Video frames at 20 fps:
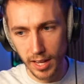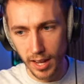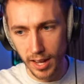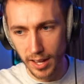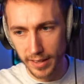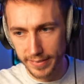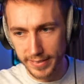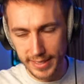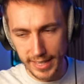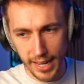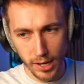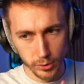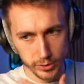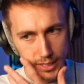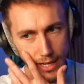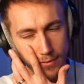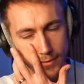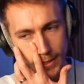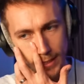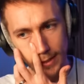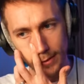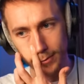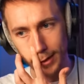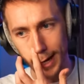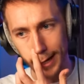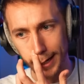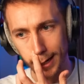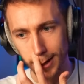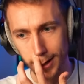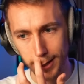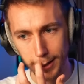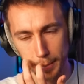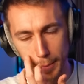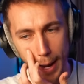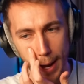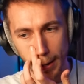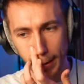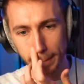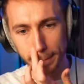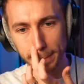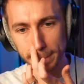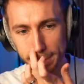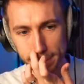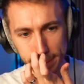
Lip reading: they'll definitely have like heard about him.